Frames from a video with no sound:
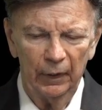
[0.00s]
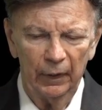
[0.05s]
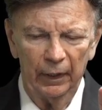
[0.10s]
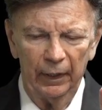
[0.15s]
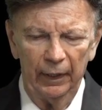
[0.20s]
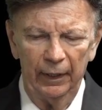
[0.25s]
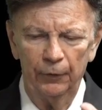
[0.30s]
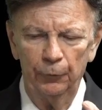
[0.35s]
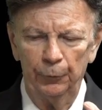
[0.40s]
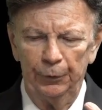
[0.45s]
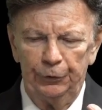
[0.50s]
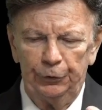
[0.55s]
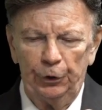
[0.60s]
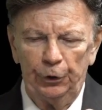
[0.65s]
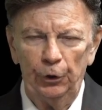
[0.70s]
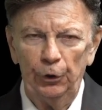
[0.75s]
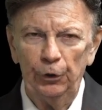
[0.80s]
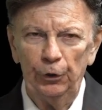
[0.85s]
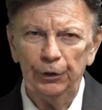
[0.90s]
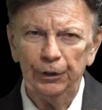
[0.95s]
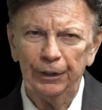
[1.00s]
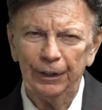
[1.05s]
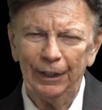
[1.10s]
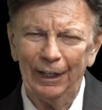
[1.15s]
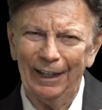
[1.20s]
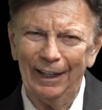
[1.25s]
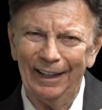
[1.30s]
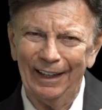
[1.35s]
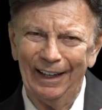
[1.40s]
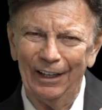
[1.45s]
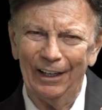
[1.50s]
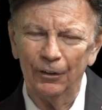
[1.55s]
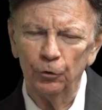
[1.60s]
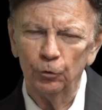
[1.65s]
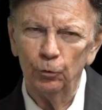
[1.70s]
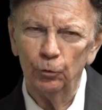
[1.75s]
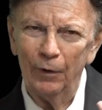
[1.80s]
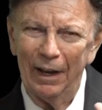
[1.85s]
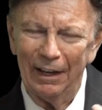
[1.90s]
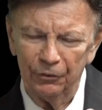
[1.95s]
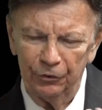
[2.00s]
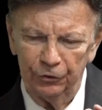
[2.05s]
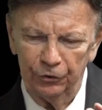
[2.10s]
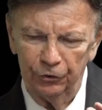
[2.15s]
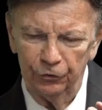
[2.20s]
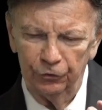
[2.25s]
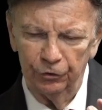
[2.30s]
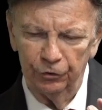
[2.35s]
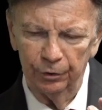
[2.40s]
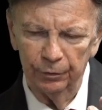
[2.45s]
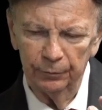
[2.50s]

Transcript: in returning and rest.